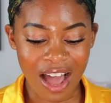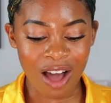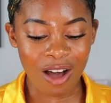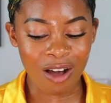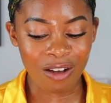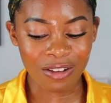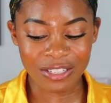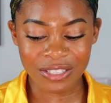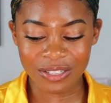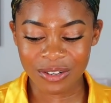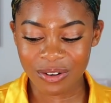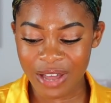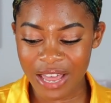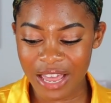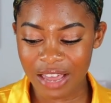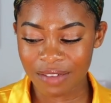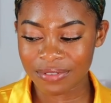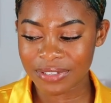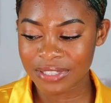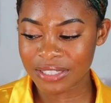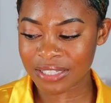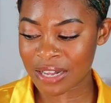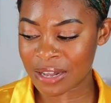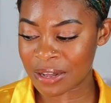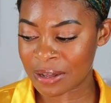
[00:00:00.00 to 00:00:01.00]
I also have
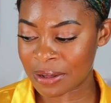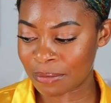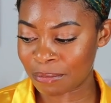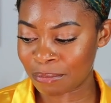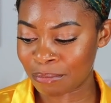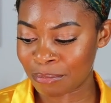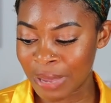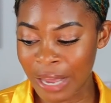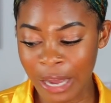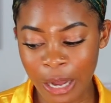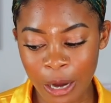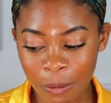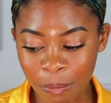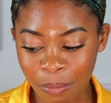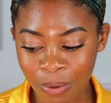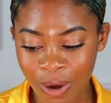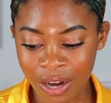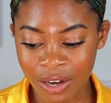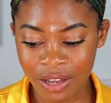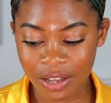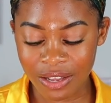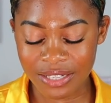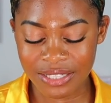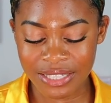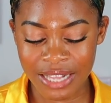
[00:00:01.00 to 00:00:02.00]
some makeup
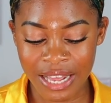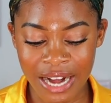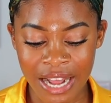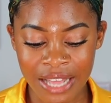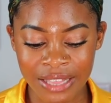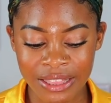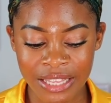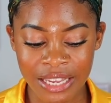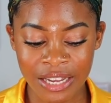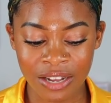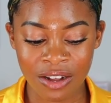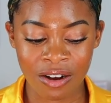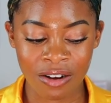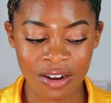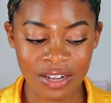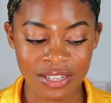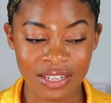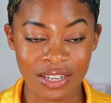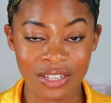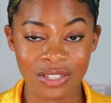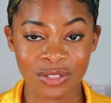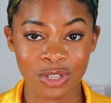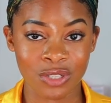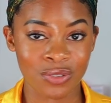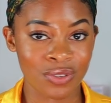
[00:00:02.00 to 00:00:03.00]
products that I think are
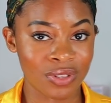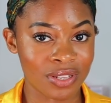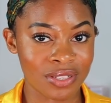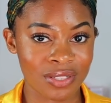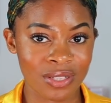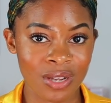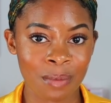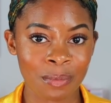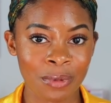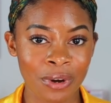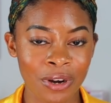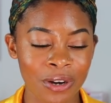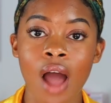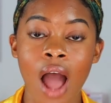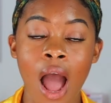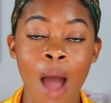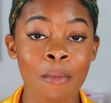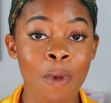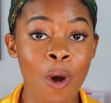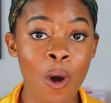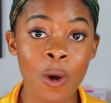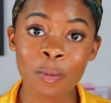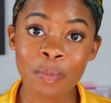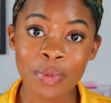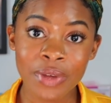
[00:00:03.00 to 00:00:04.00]
essentials for the summer. I'm
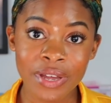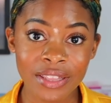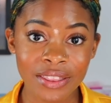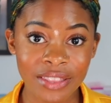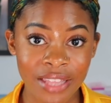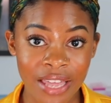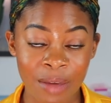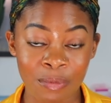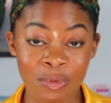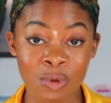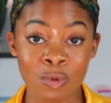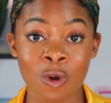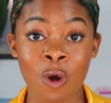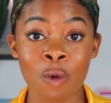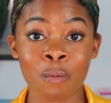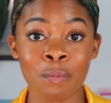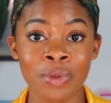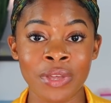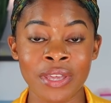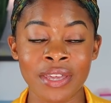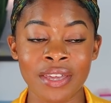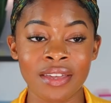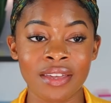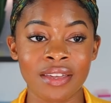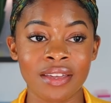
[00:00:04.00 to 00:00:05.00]
hoping that we won't
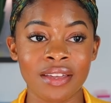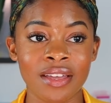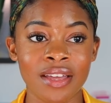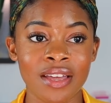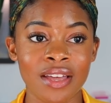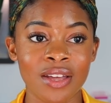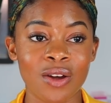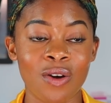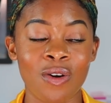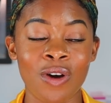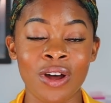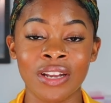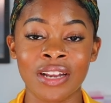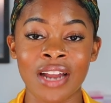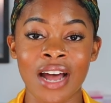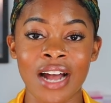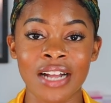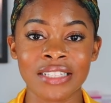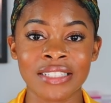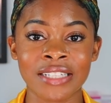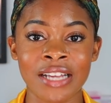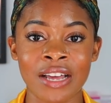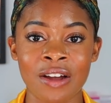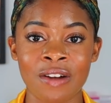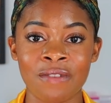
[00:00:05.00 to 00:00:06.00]
be on
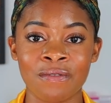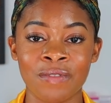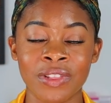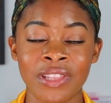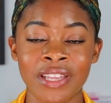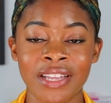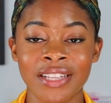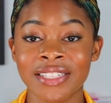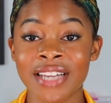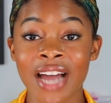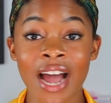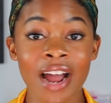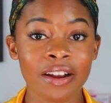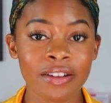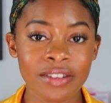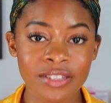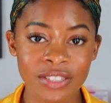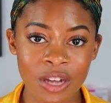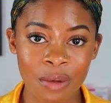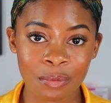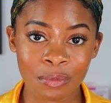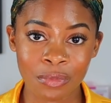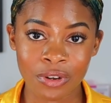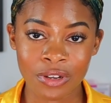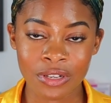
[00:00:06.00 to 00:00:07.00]
lockdown for the entire
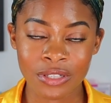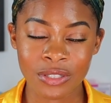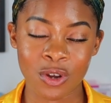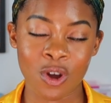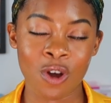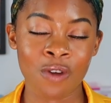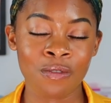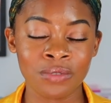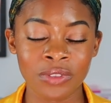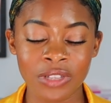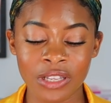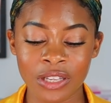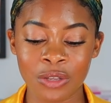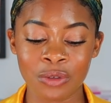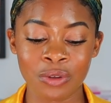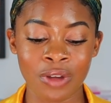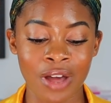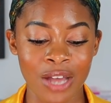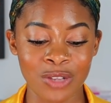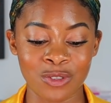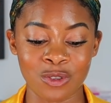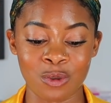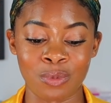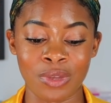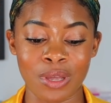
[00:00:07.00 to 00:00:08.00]
summer, so hopefully you
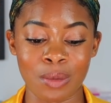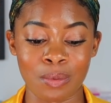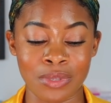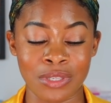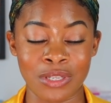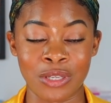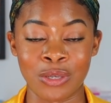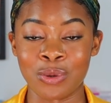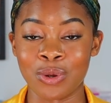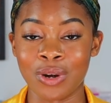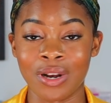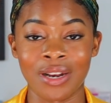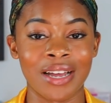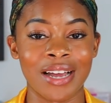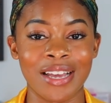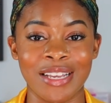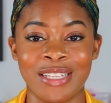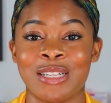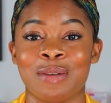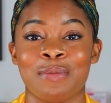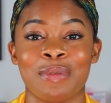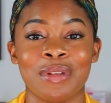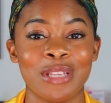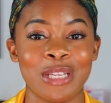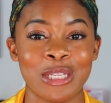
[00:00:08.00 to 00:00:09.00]
guys will be able to utilize
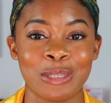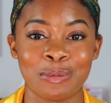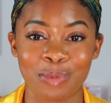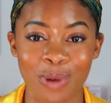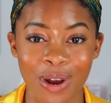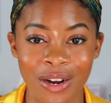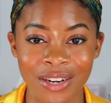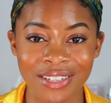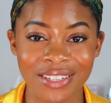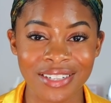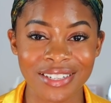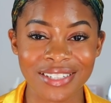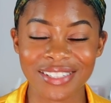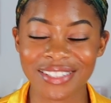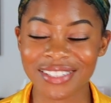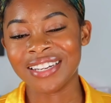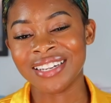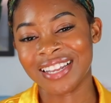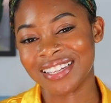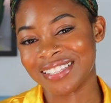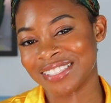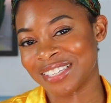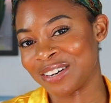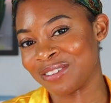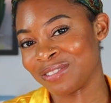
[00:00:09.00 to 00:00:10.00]
some of these products.
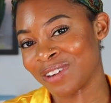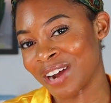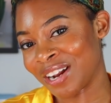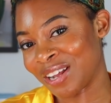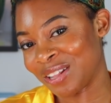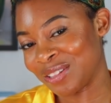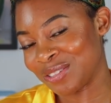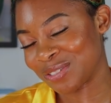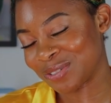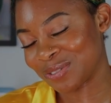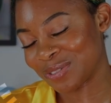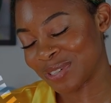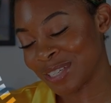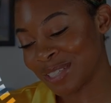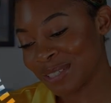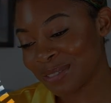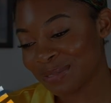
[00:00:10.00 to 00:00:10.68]
Let's get right into it.